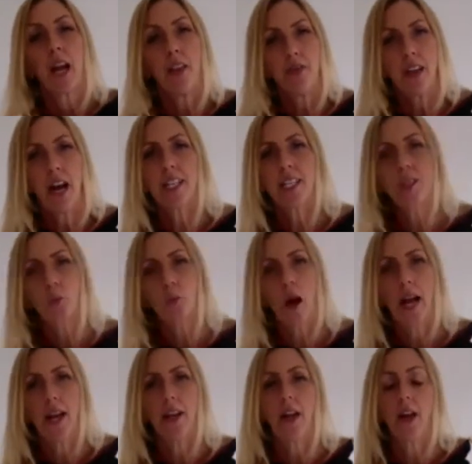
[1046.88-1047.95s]
And that is when
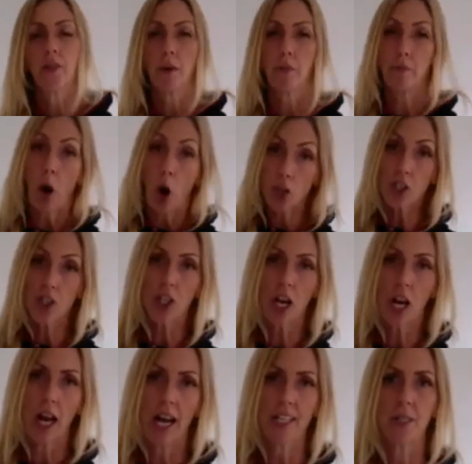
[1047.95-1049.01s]
the
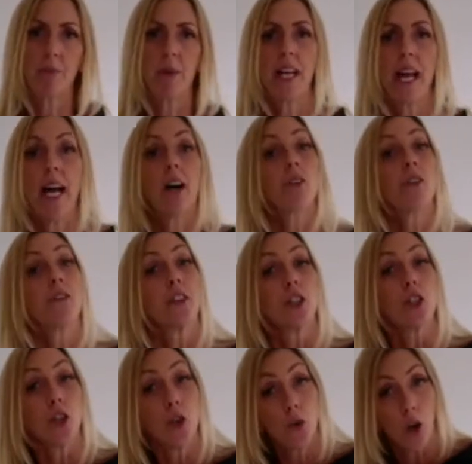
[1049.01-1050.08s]
posture has been held for
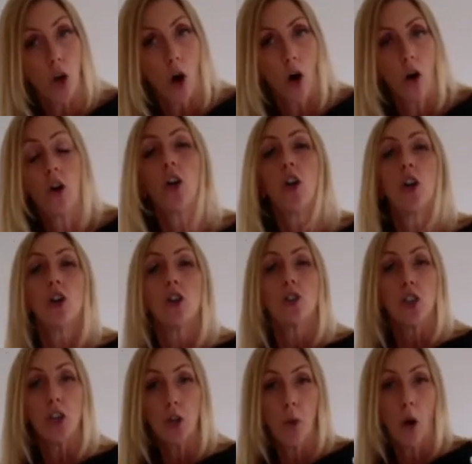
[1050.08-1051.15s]
too long,
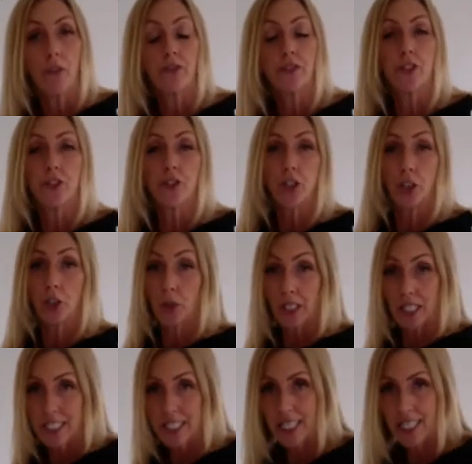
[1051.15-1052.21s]
too often, too
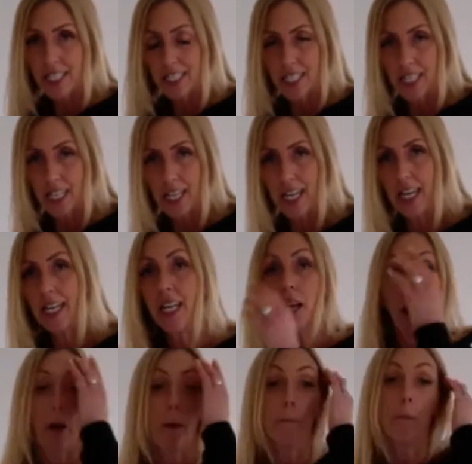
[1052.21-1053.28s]

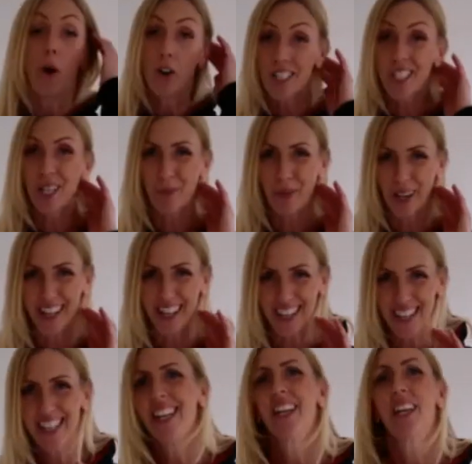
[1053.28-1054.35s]
consistently,
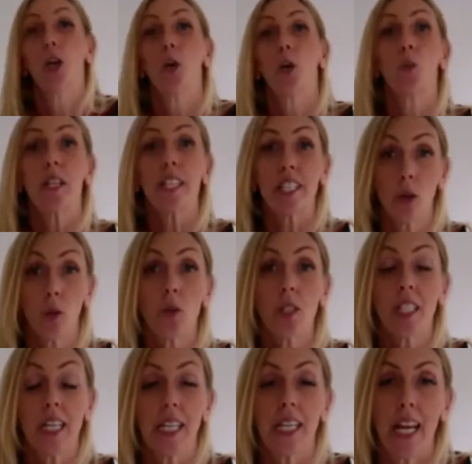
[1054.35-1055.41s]
possibly
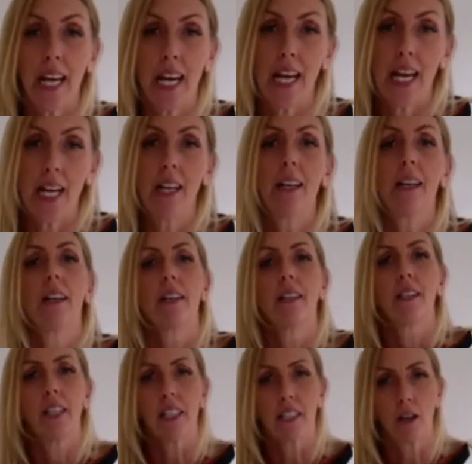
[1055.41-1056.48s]
resulting in
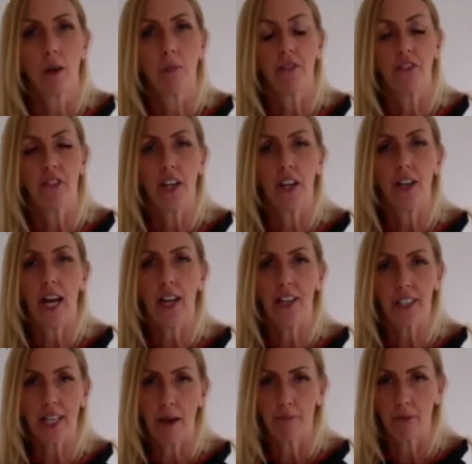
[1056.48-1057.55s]
discomfort
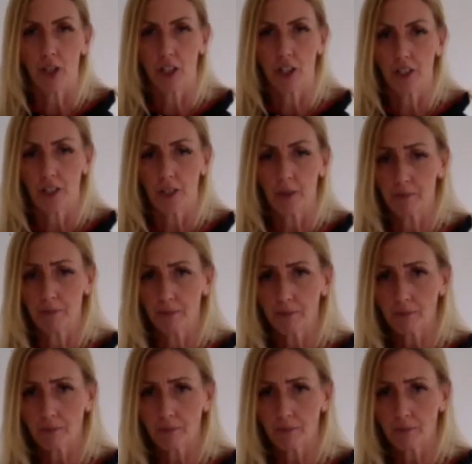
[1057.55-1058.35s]
and adaptations.